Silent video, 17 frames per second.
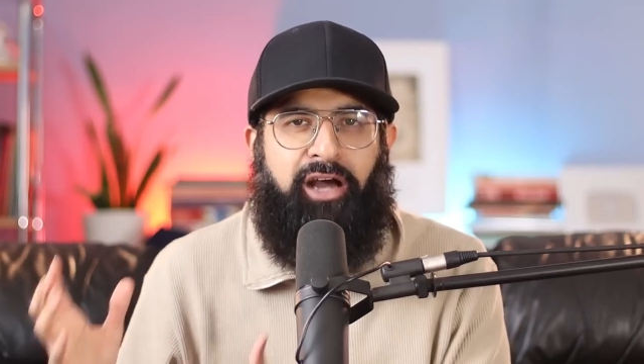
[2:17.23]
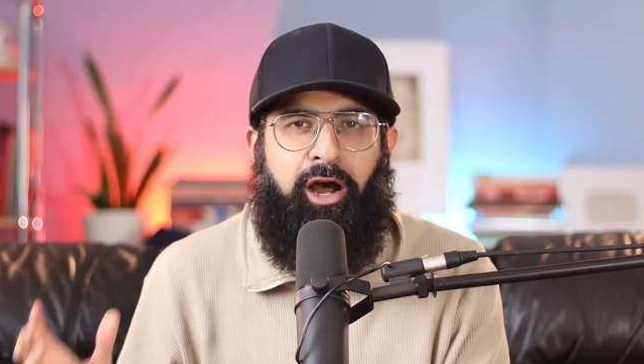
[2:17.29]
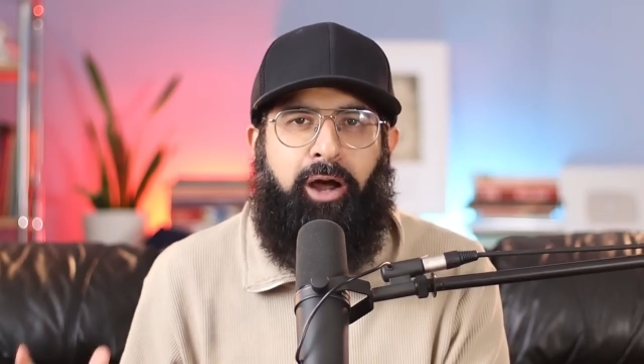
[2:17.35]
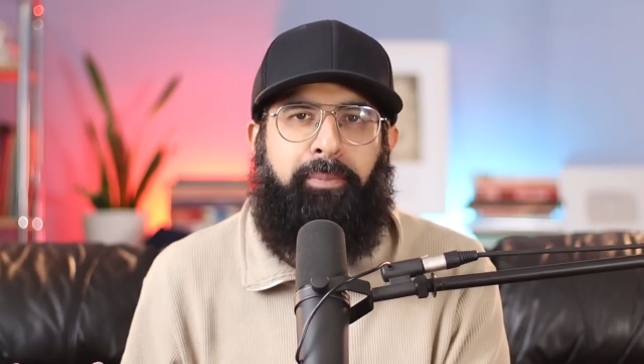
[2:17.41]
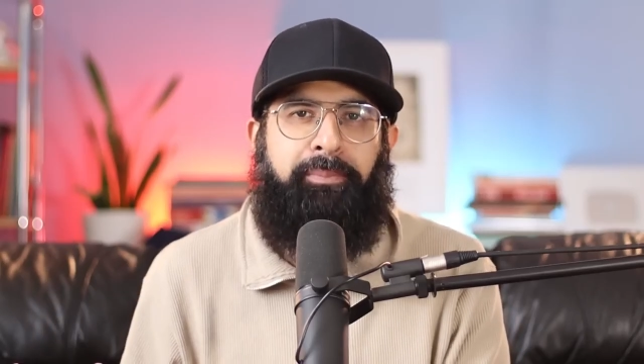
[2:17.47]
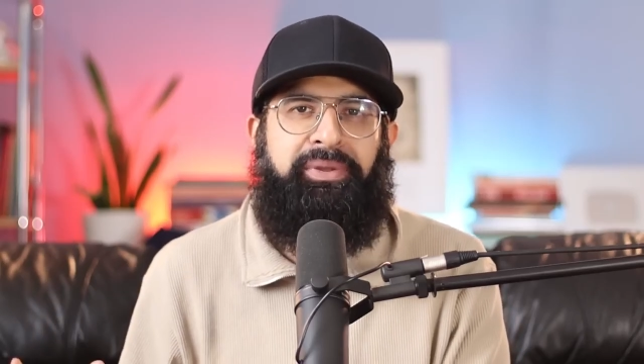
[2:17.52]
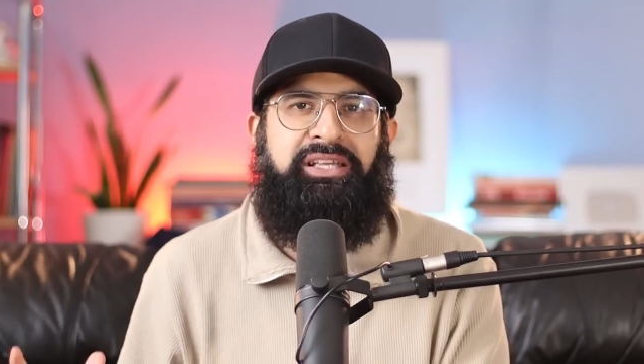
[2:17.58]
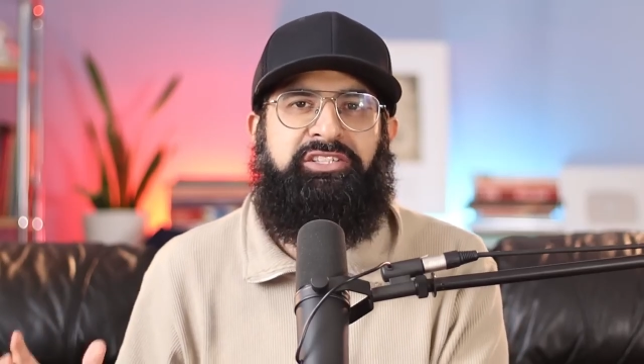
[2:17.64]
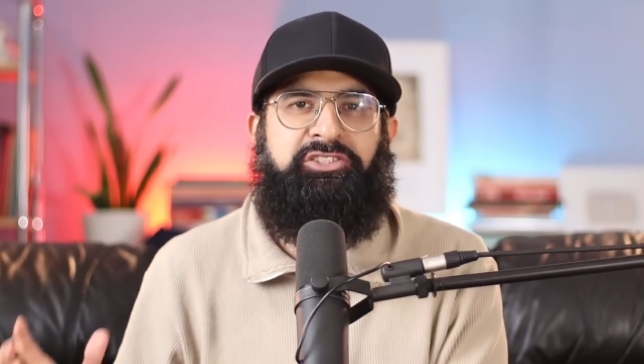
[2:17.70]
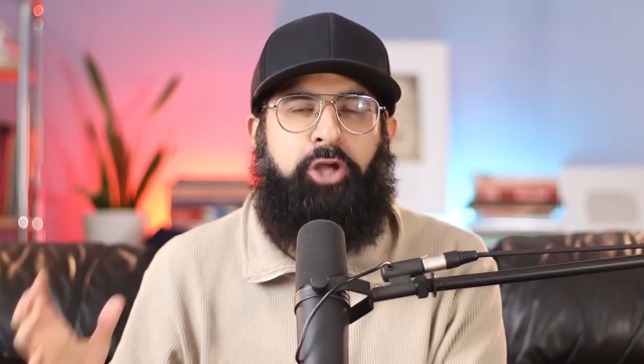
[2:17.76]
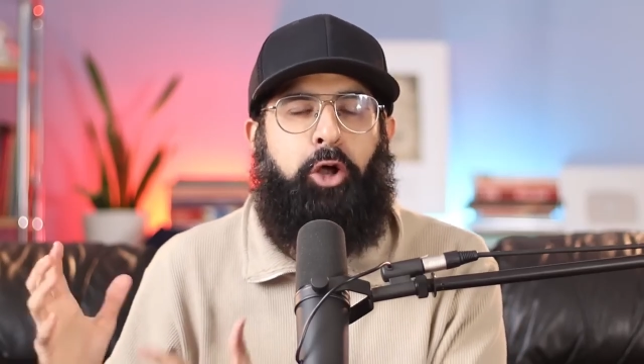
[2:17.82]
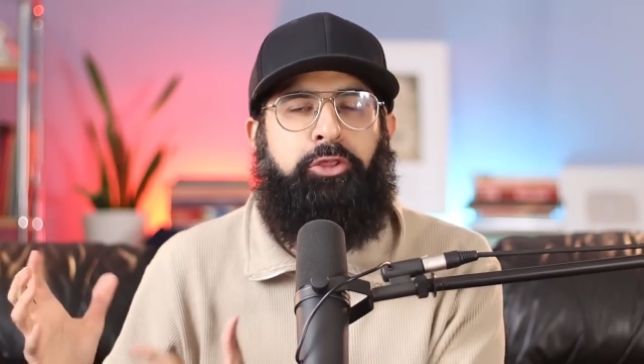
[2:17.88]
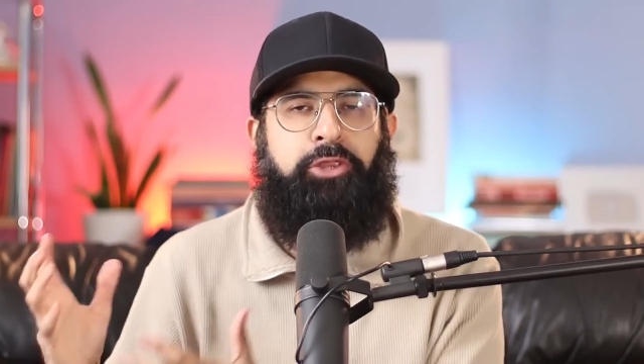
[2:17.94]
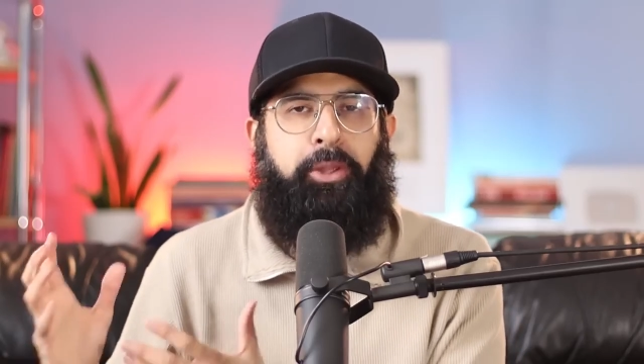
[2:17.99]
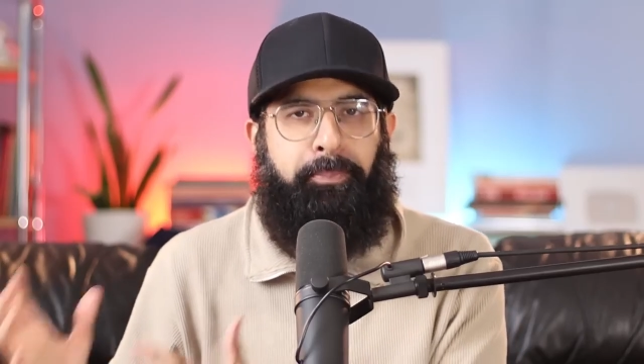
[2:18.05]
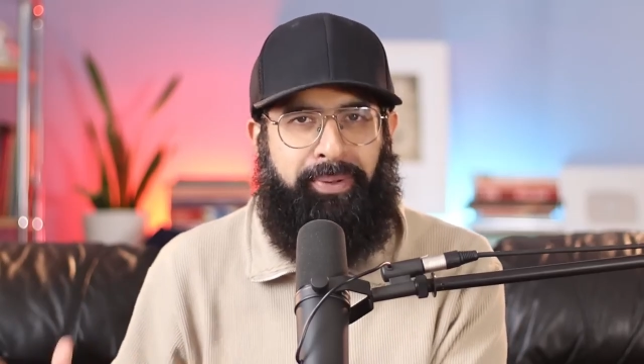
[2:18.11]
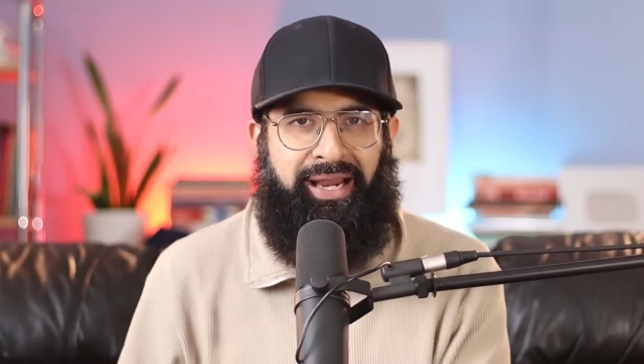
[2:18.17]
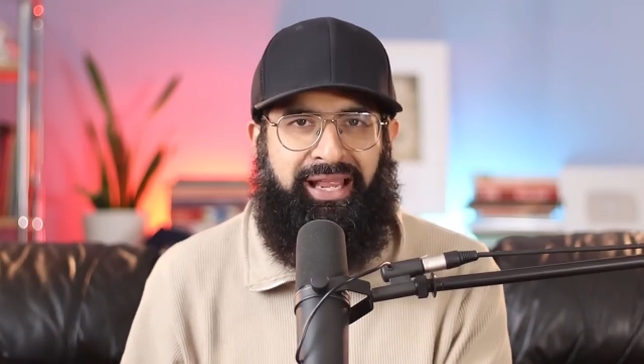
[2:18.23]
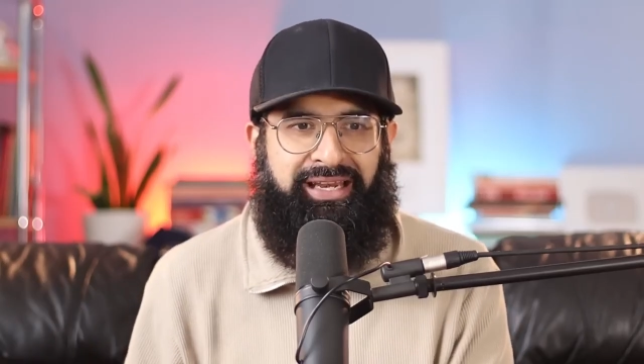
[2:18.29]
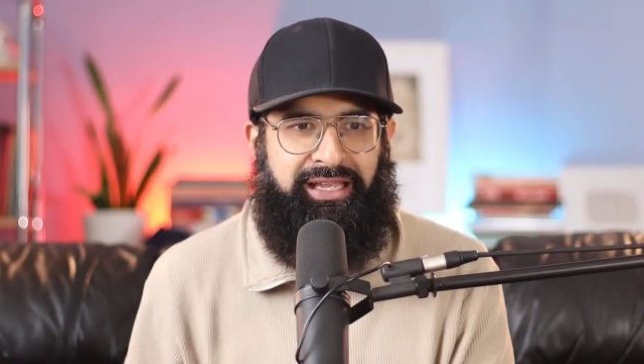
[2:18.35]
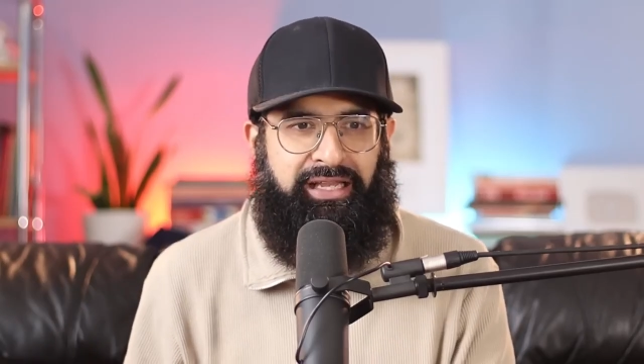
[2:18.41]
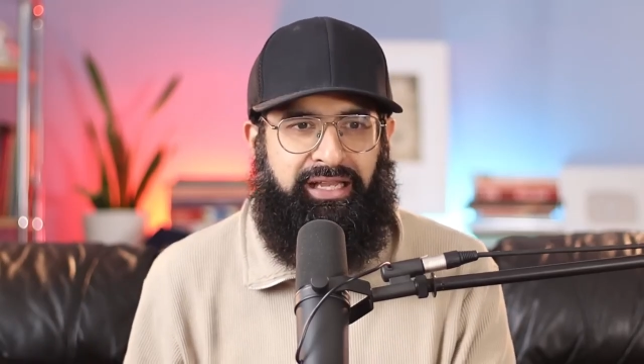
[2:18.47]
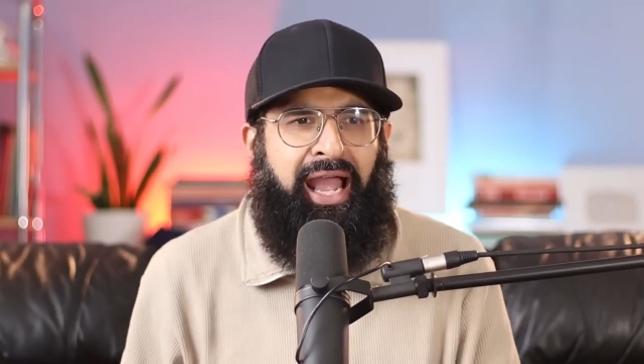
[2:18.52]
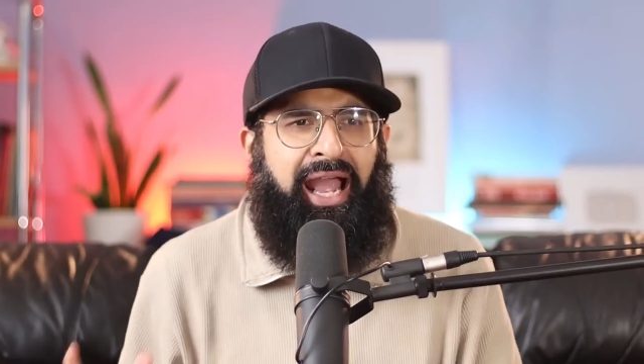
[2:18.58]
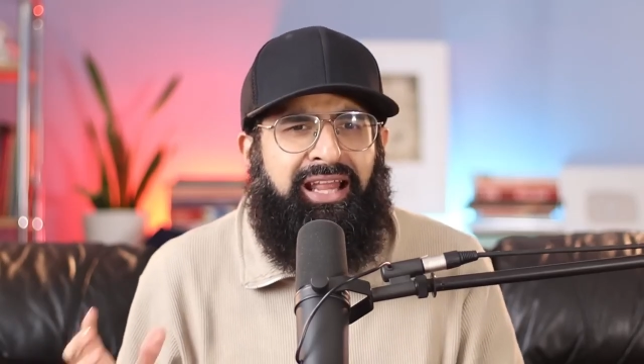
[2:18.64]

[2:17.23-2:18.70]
armies on the planet.